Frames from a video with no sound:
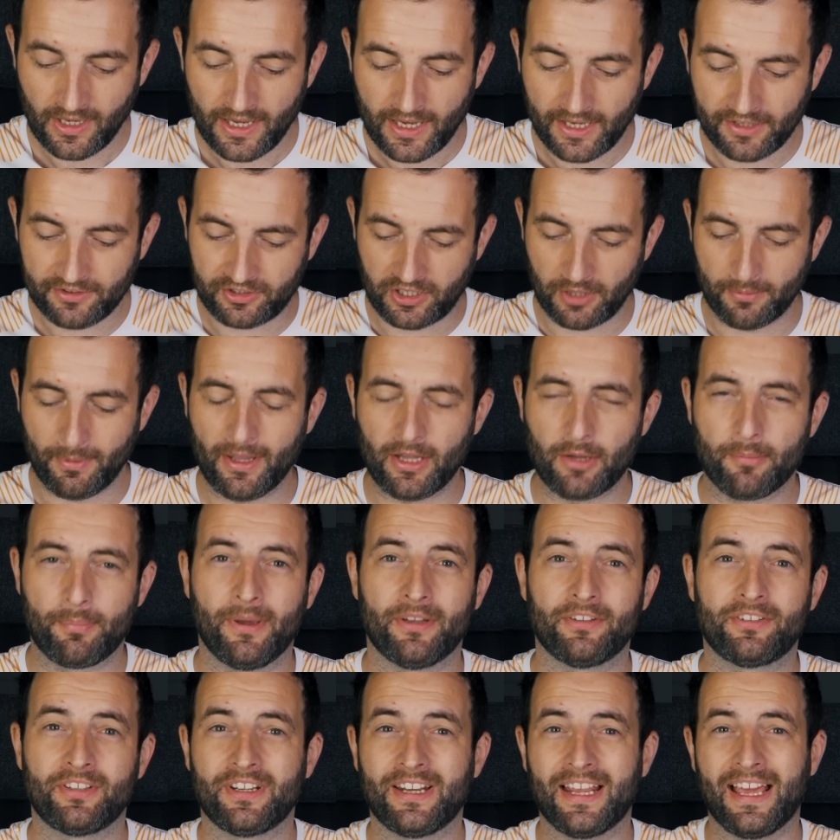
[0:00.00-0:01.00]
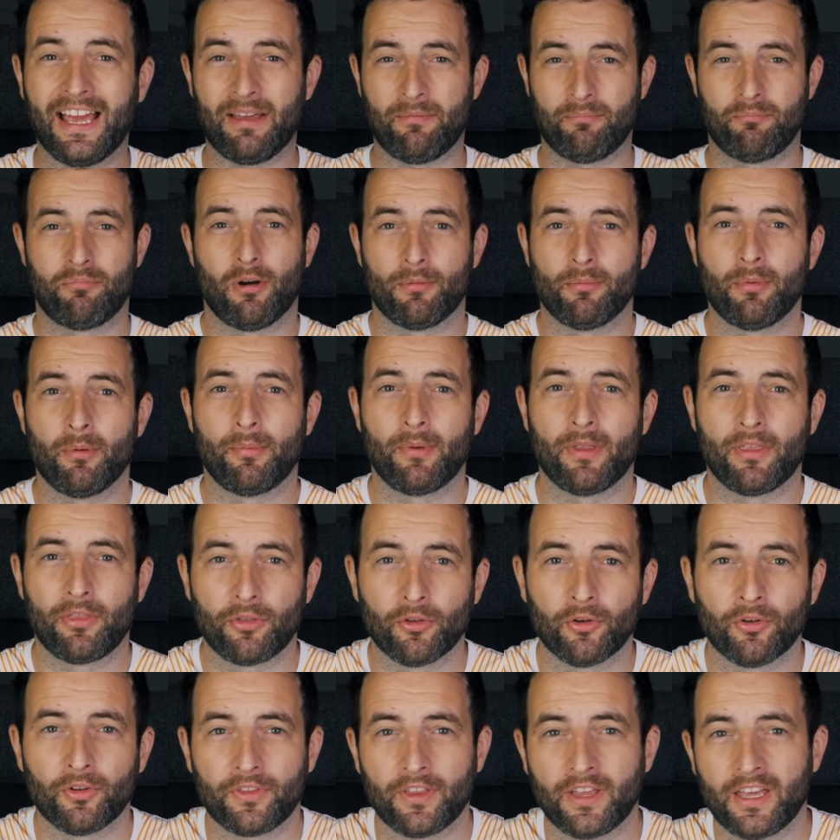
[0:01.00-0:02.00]
He's come out the pits and he probably
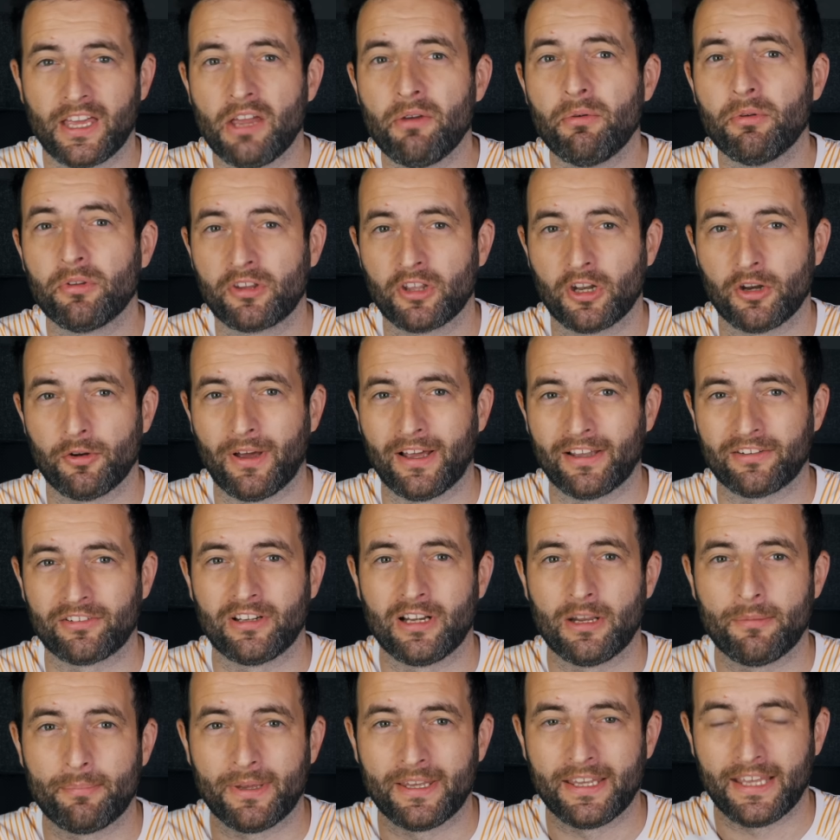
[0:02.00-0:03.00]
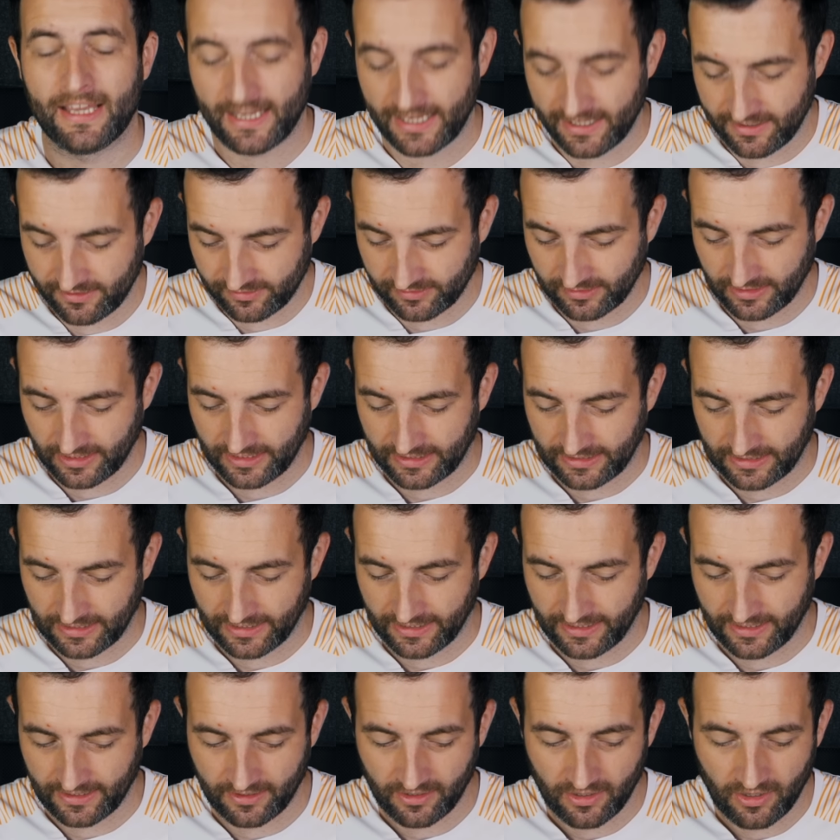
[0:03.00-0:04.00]
thought that he was going to actually be easily
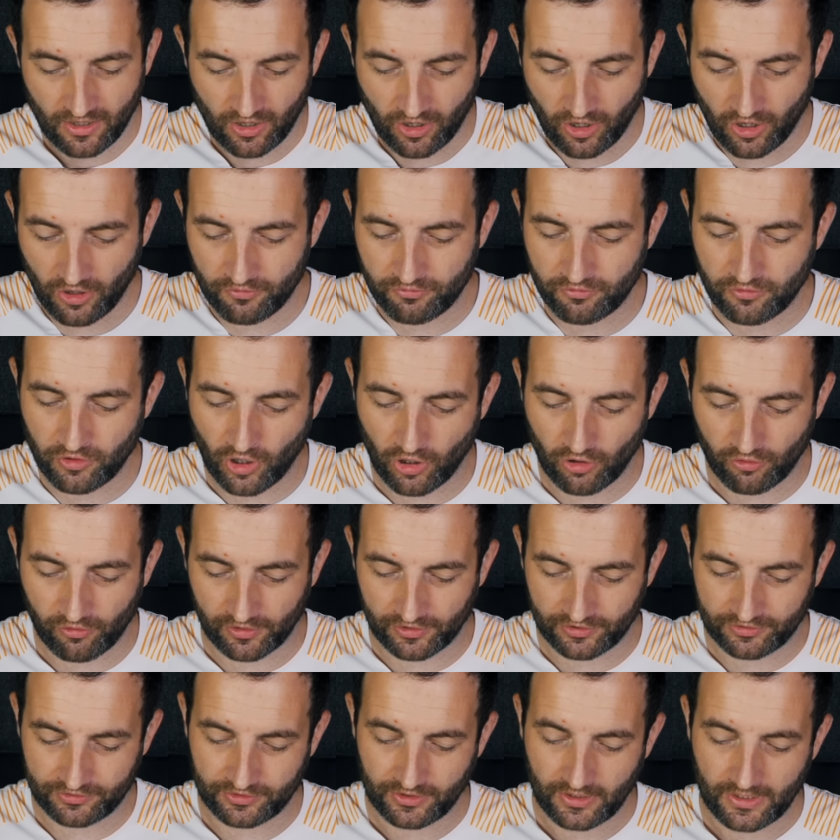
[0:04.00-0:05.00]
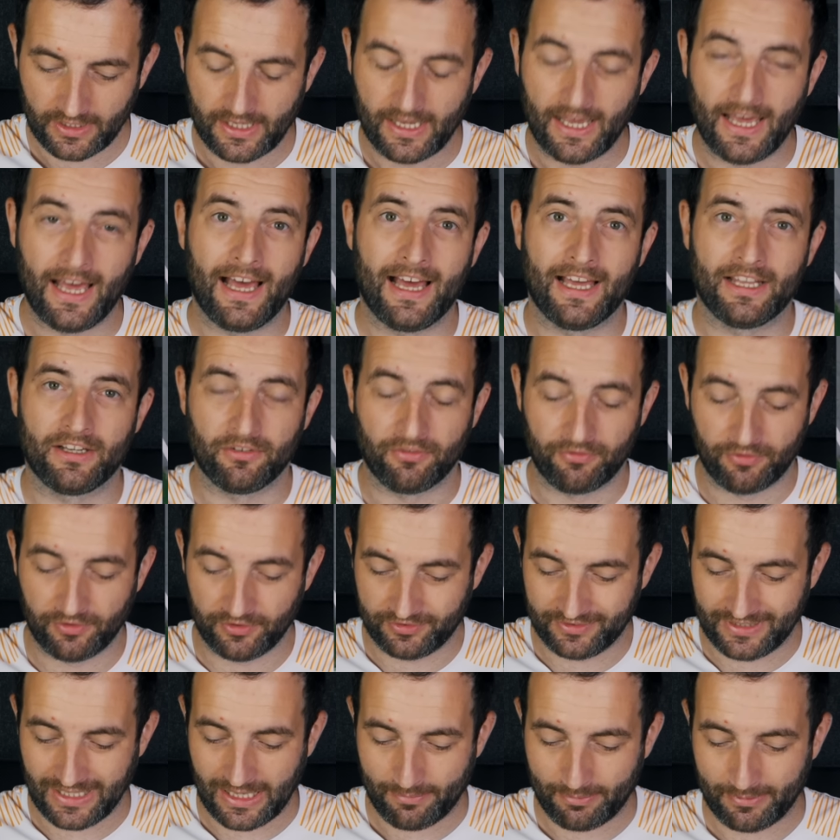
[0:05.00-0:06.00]
clear of Norris and
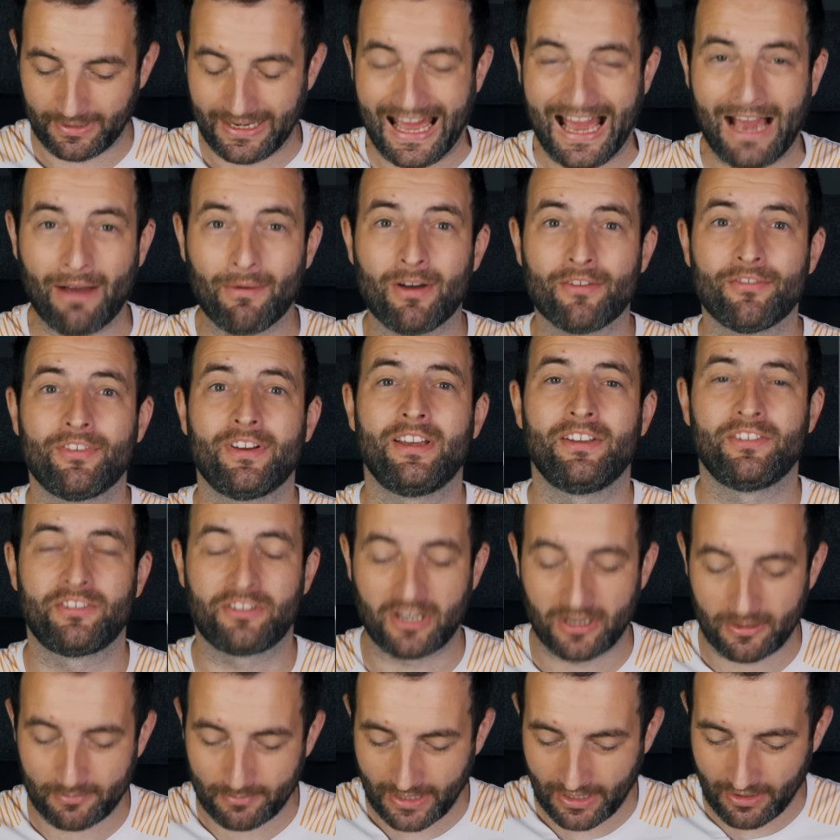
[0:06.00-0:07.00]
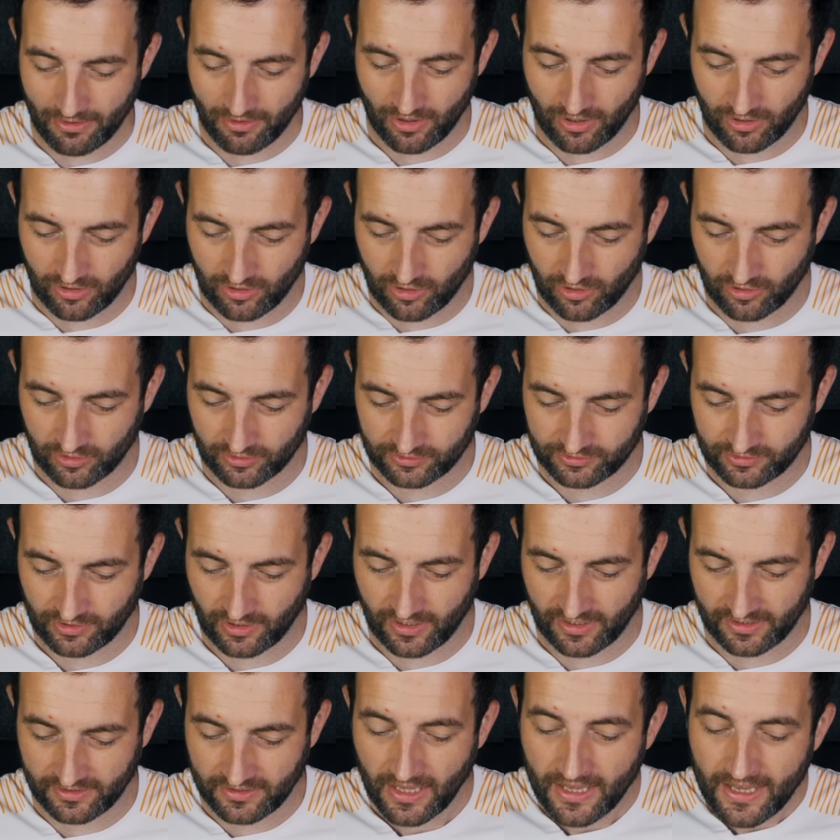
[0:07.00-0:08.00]
Verstappen. However, he's come out
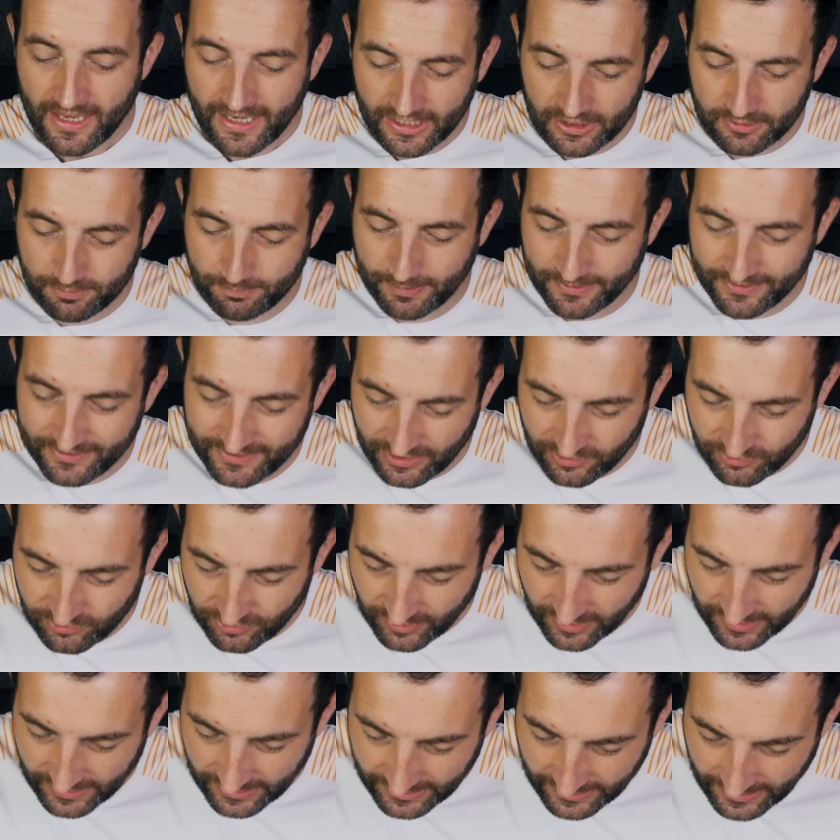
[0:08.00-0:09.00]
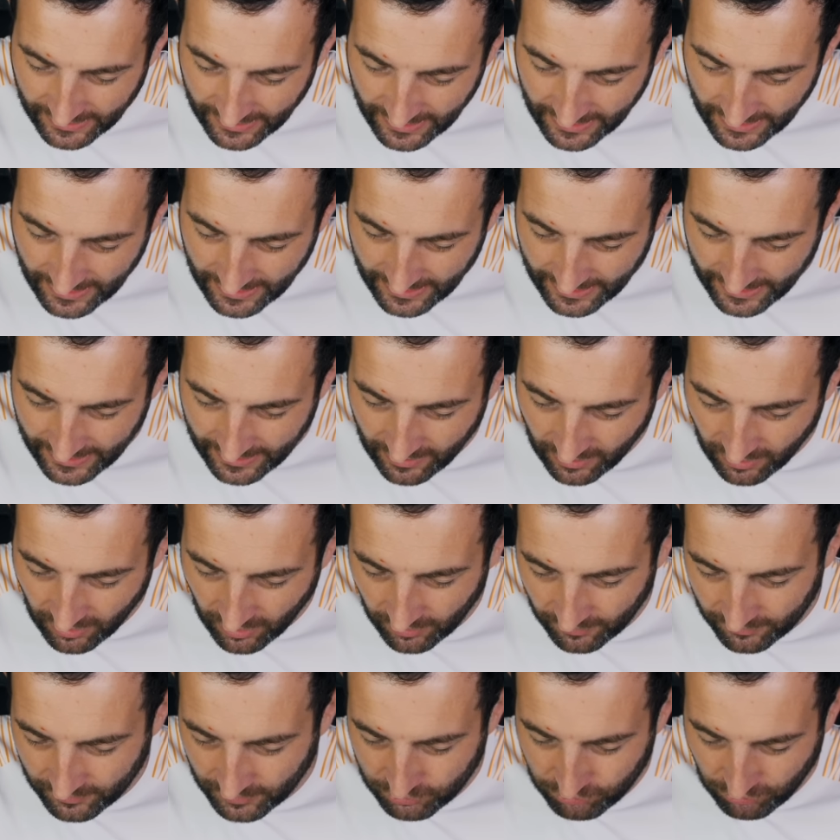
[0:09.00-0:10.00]
alongside. His positioning here
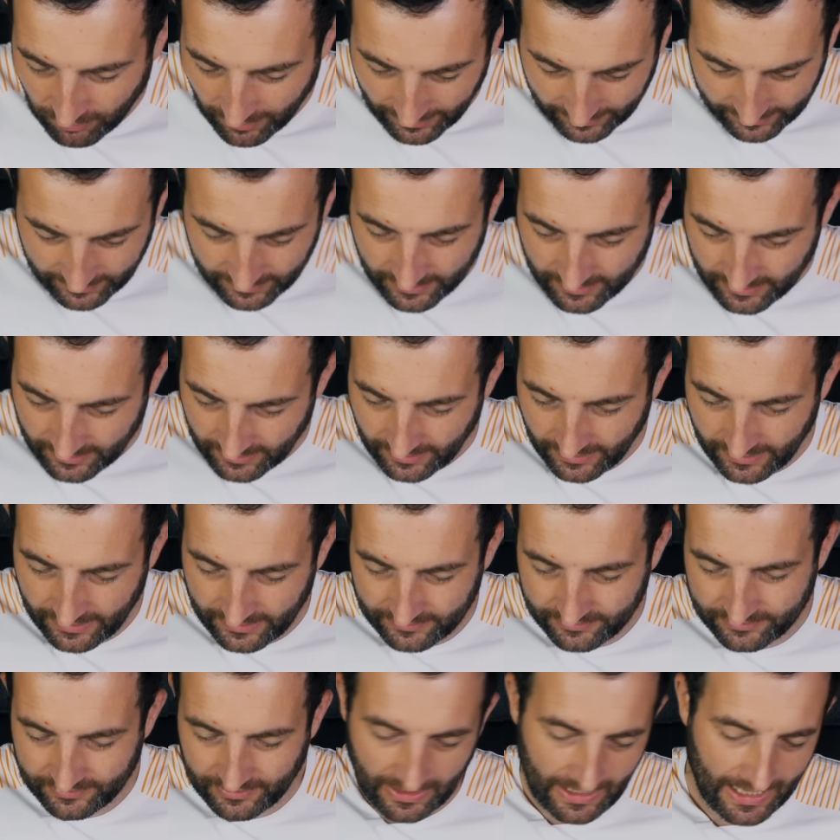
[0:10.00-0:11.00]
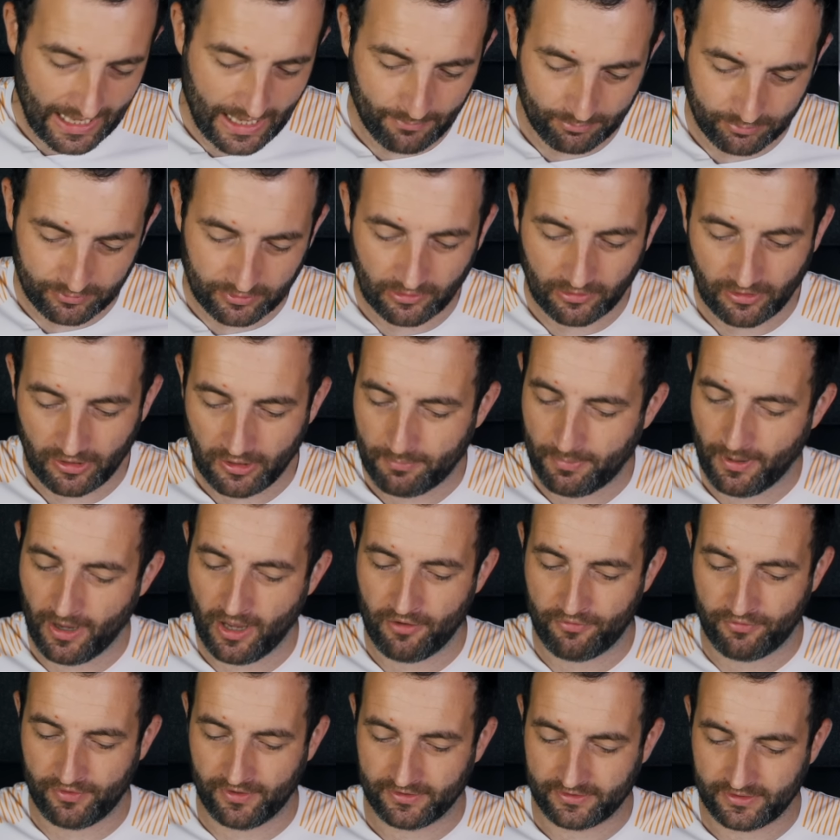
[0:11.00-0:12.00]
on the track is absolutely
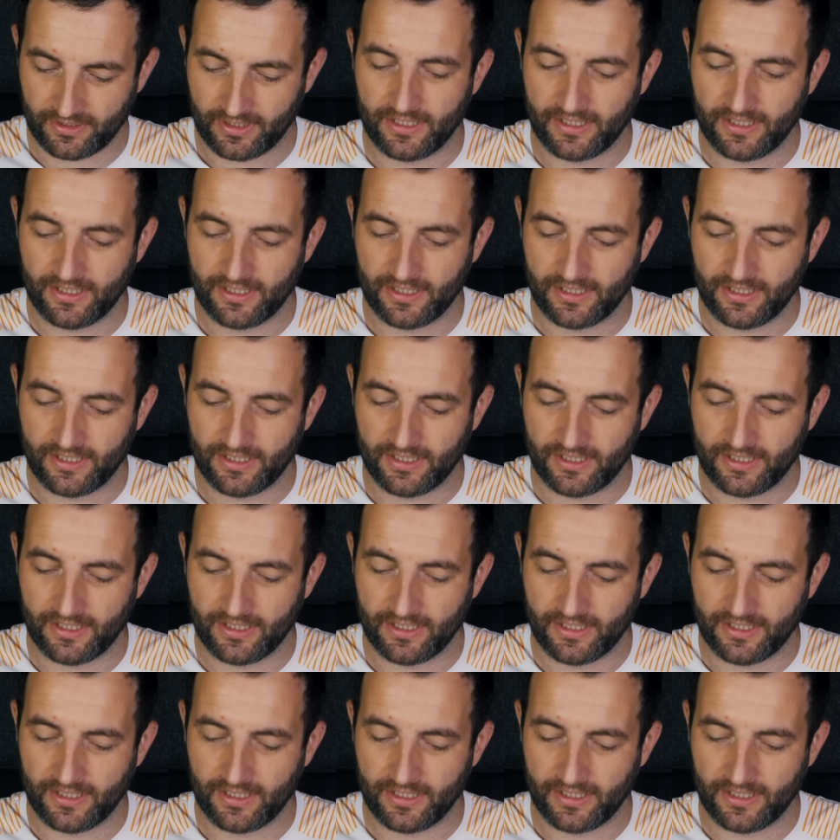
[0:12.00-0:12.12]
perfect.